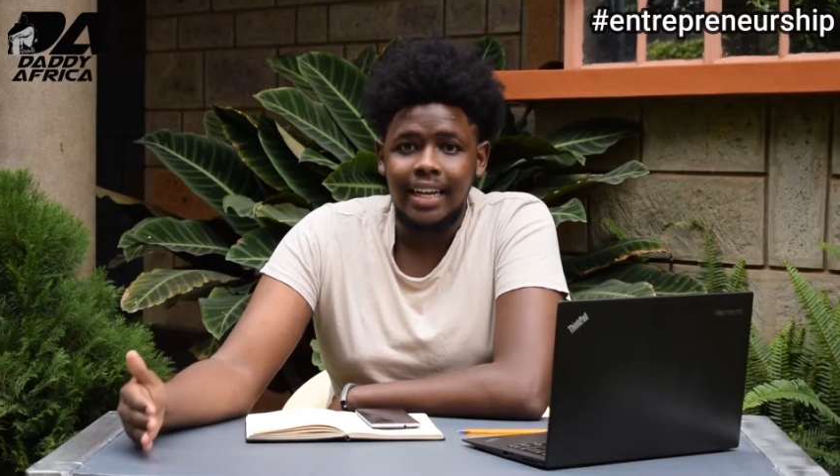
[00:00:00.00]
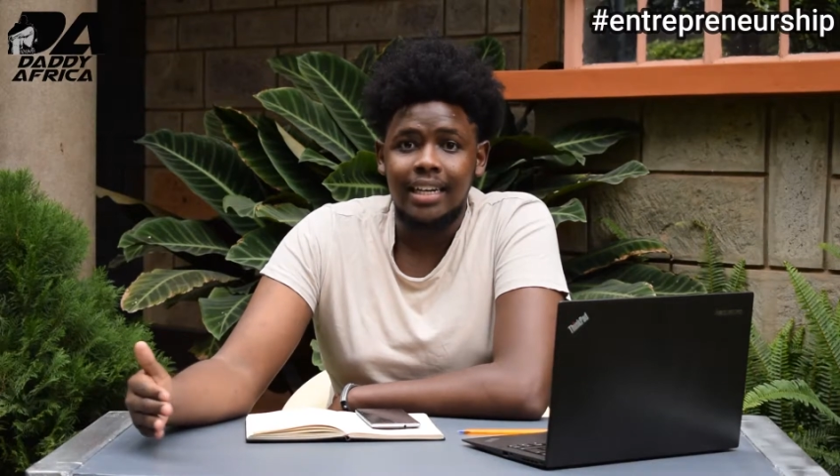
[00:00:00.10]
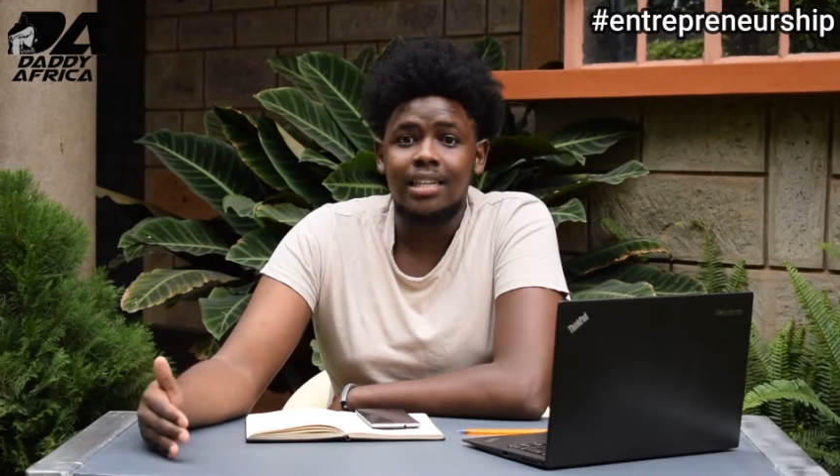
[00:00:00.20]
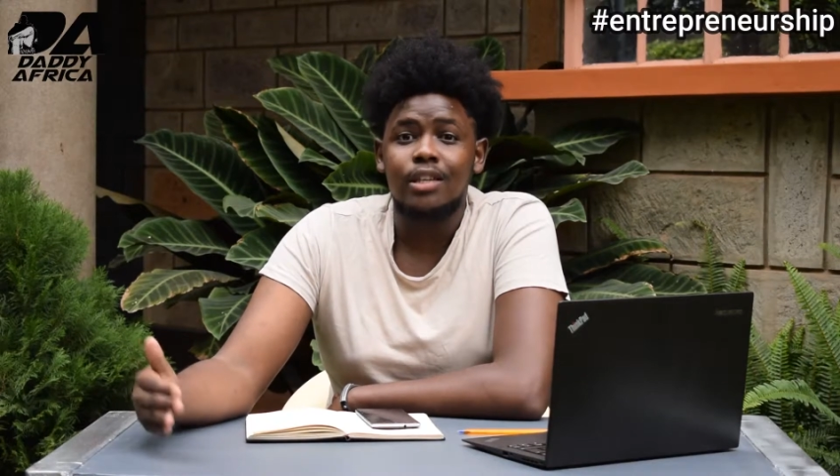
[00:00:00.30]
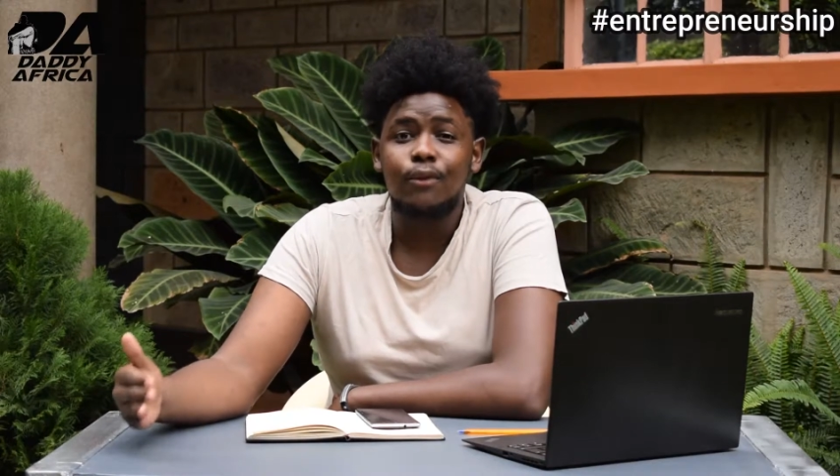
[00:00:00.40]

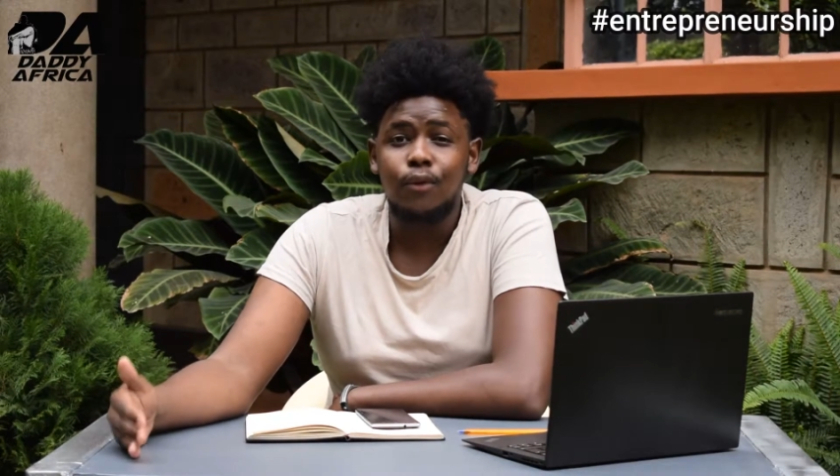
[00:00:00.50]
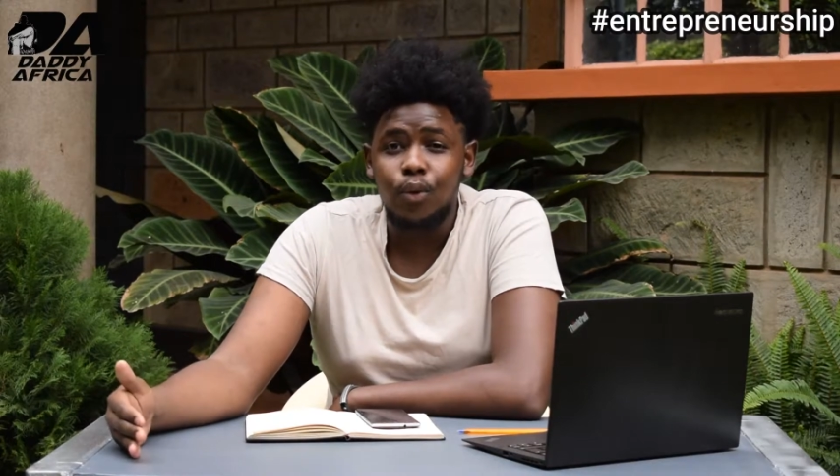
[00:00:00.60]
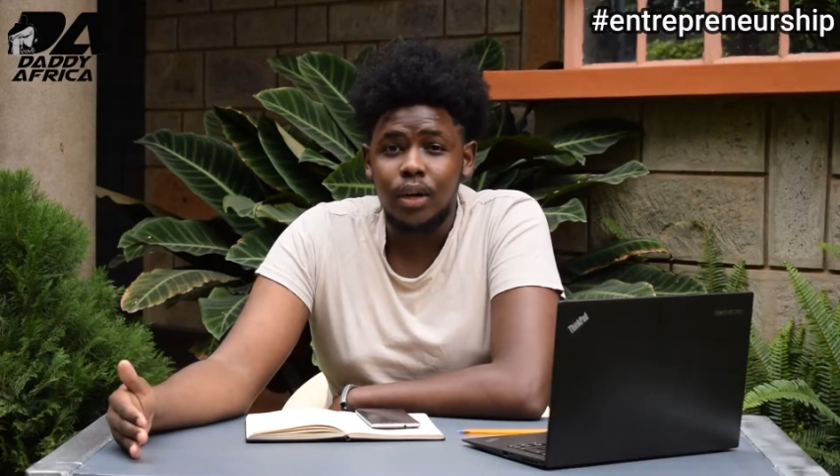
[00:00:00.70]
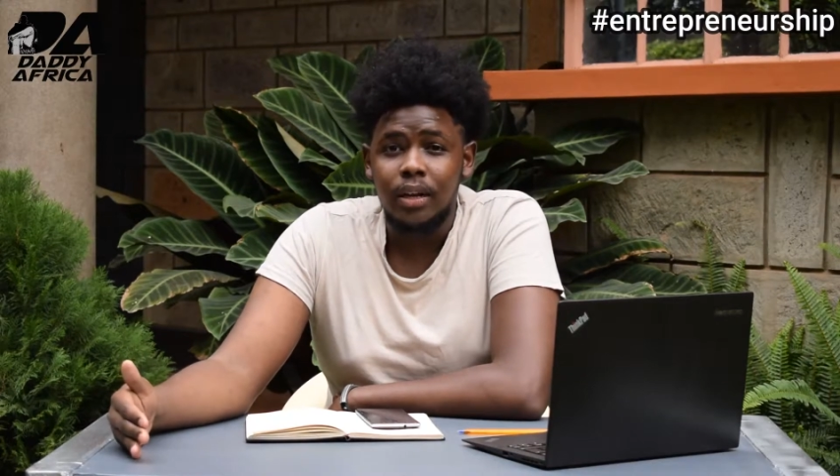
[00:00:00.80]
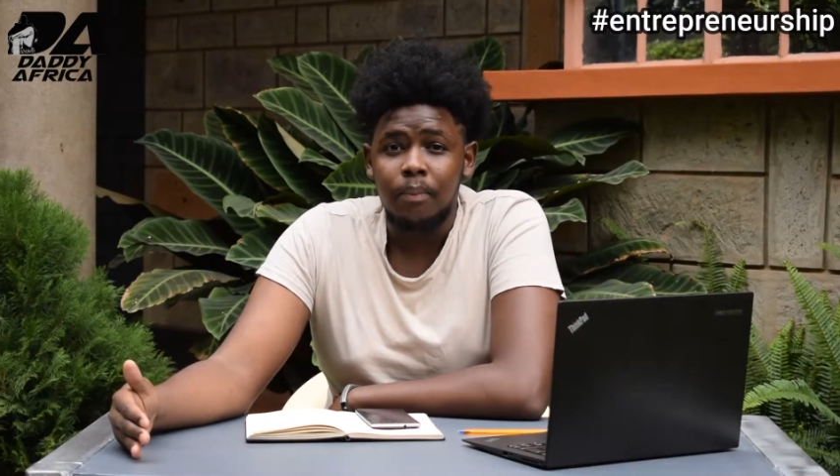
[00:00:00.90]
is
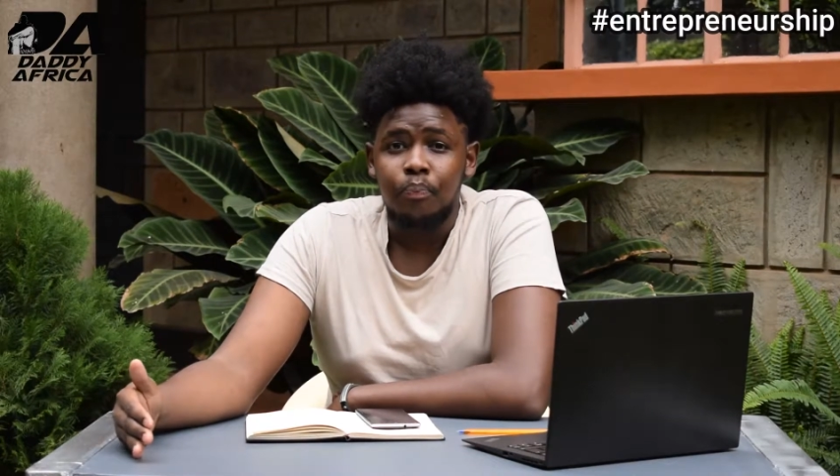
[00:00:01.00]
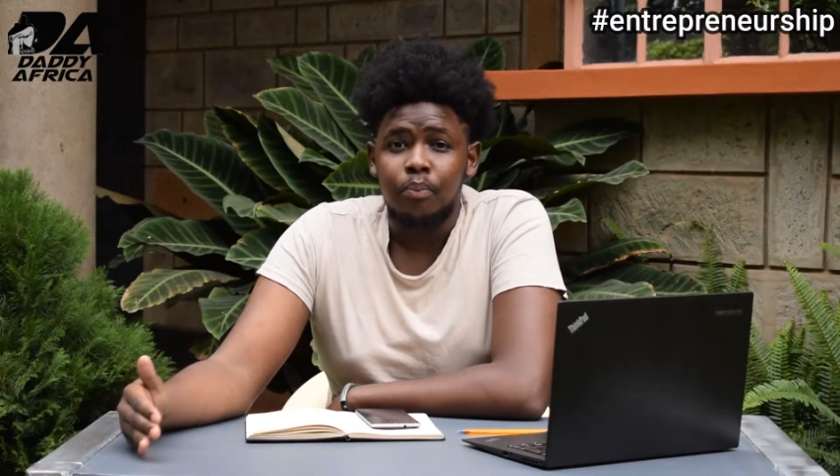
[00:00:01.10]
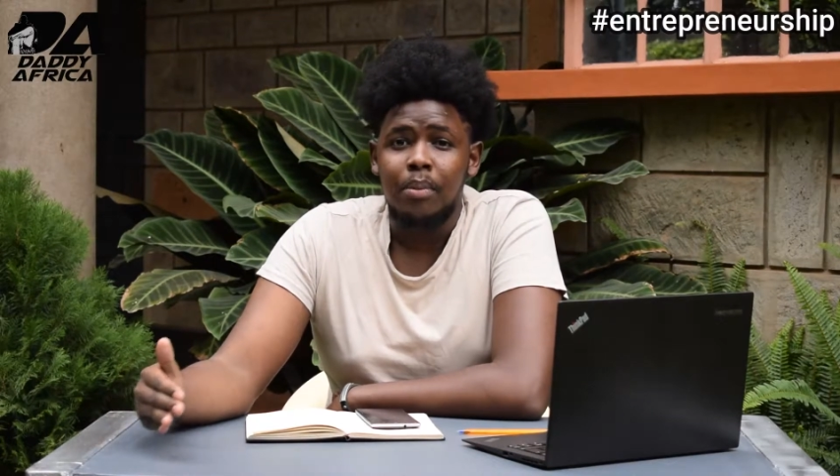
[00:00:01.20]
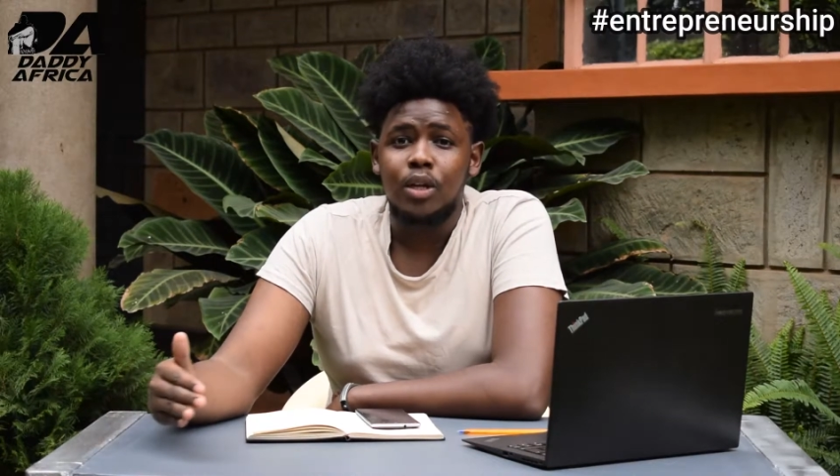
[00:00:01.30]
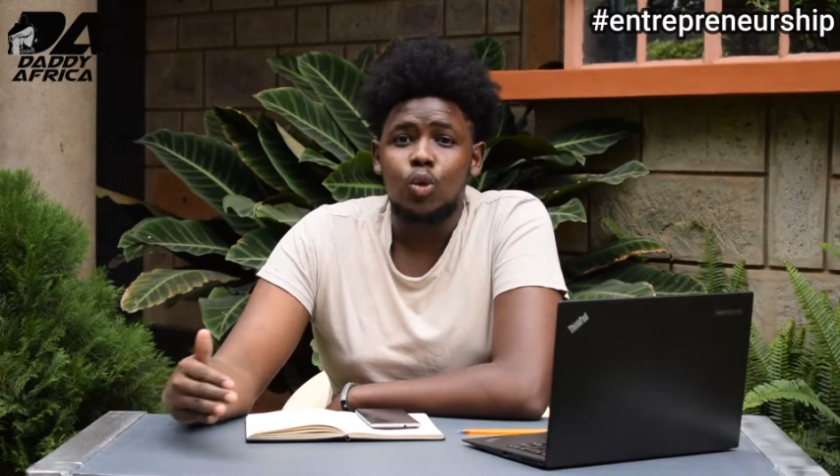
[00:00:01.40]
food.
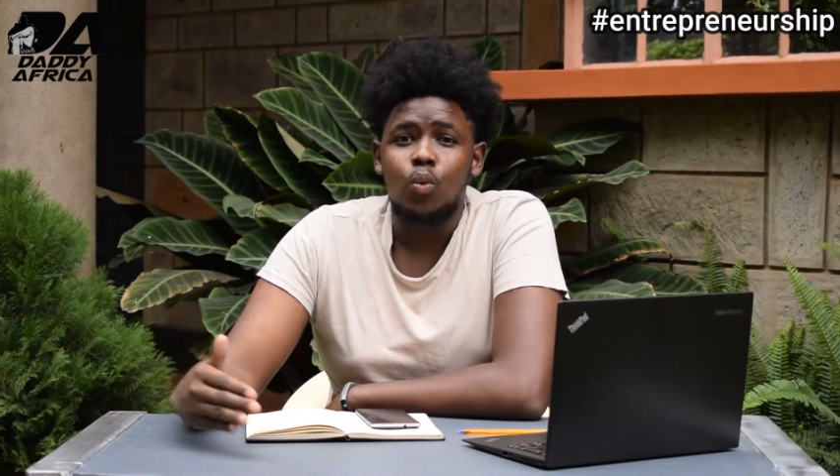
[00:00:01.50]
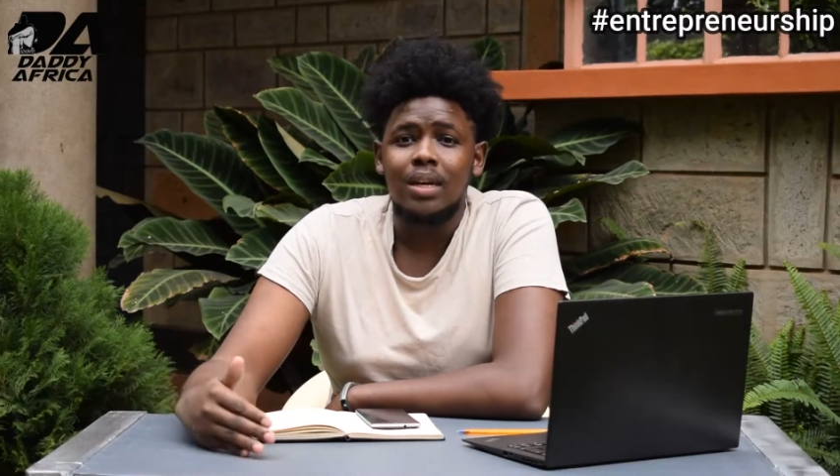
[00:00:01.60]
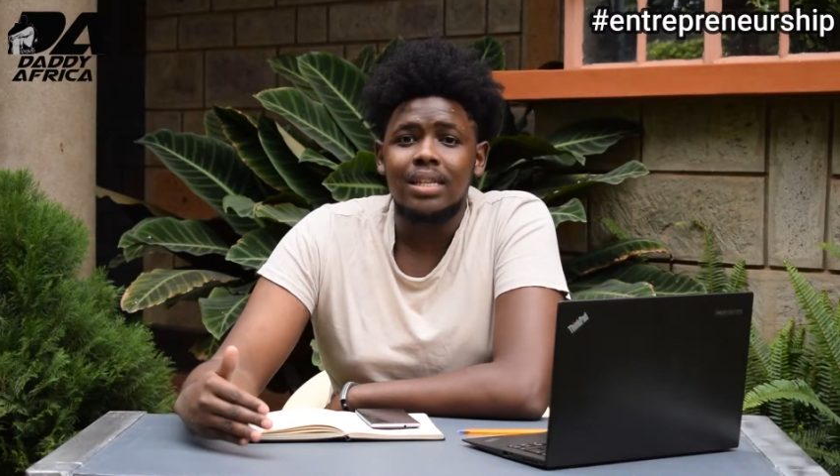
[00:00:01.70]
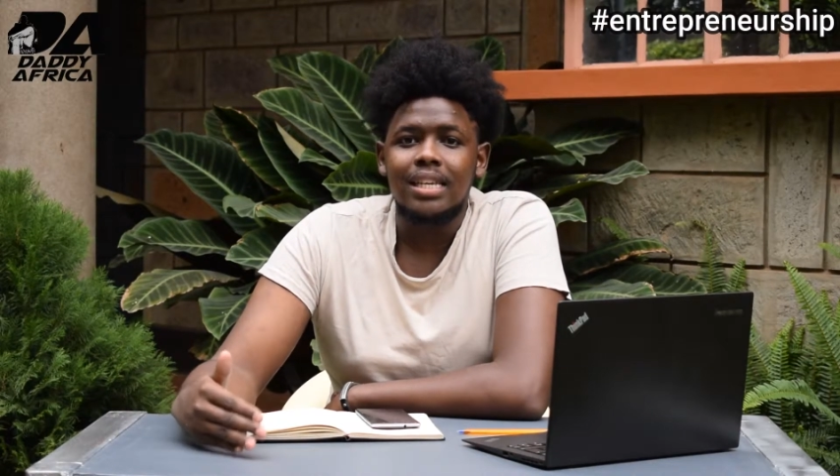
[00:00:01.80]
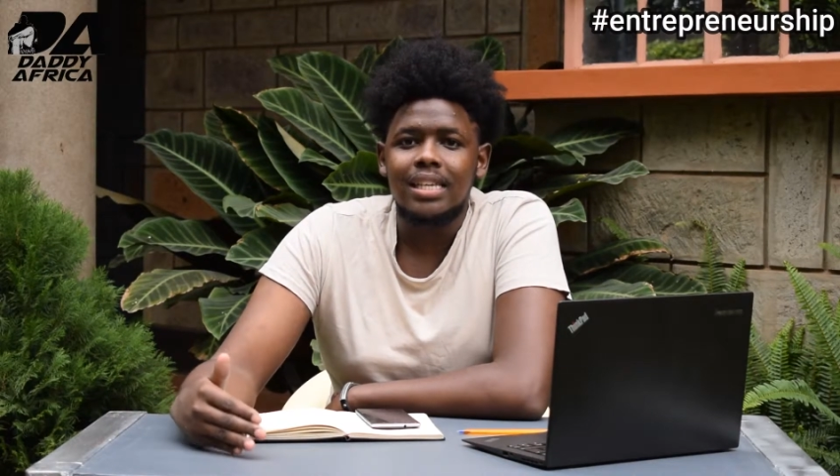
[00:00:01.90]
But
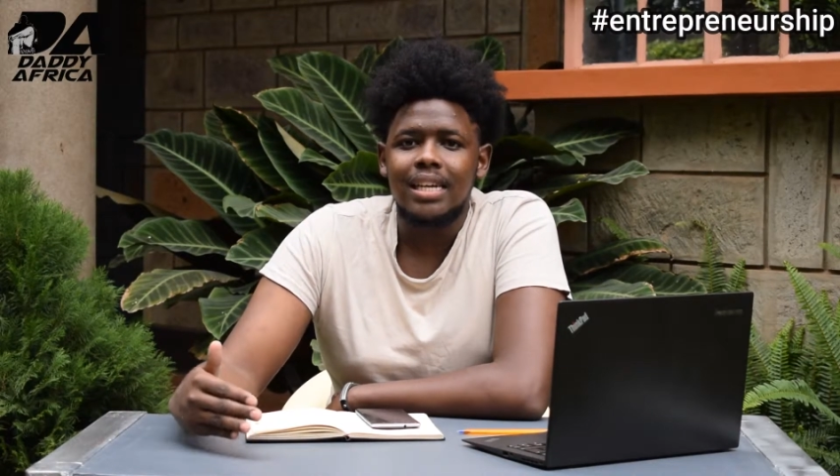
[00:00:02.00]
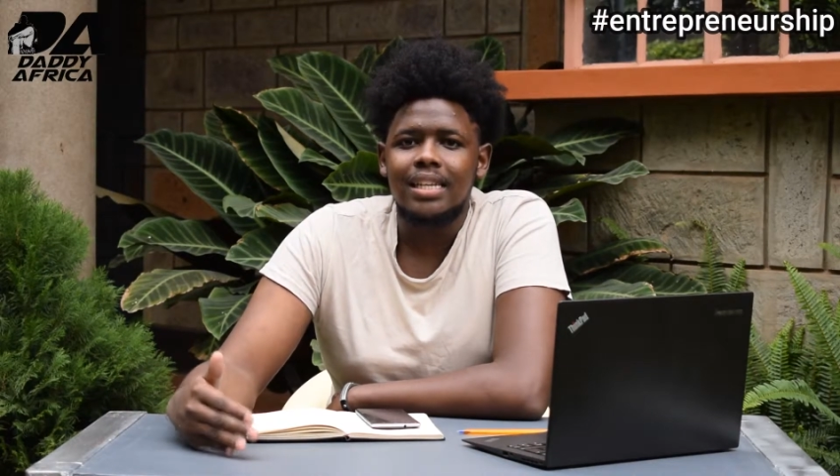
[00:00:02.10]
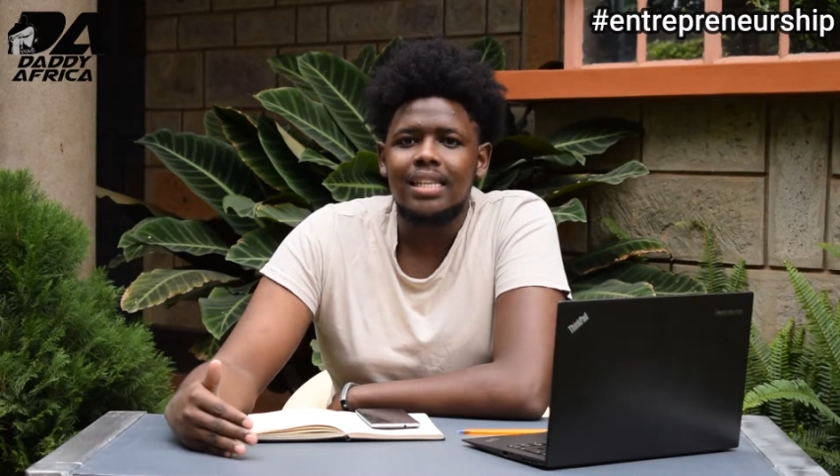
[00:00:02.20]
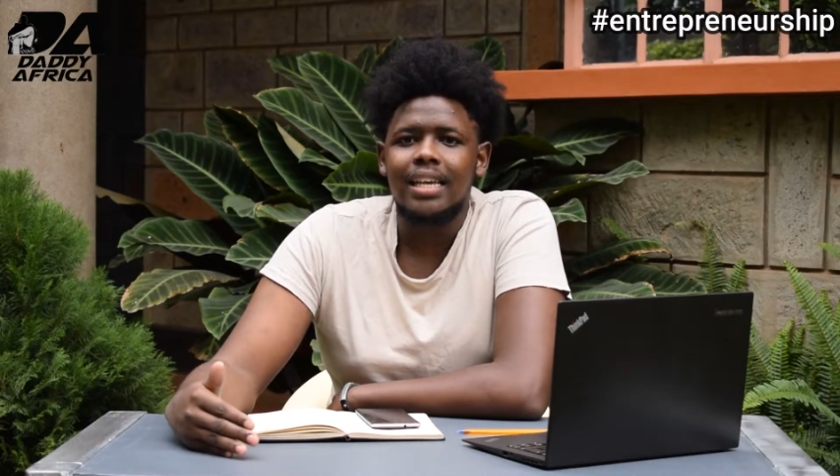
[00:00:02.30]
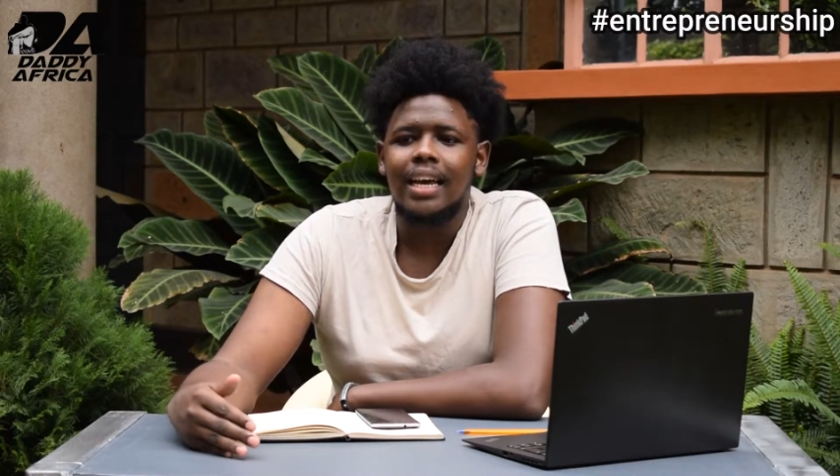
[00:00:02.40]
once I start
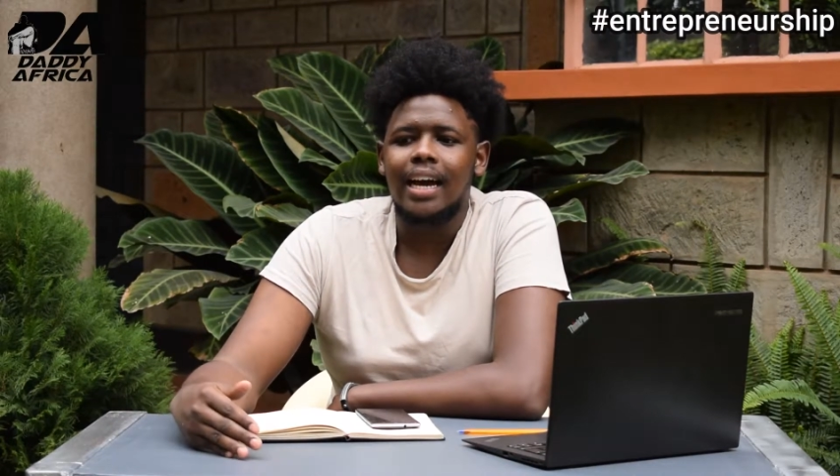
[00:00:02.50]
saying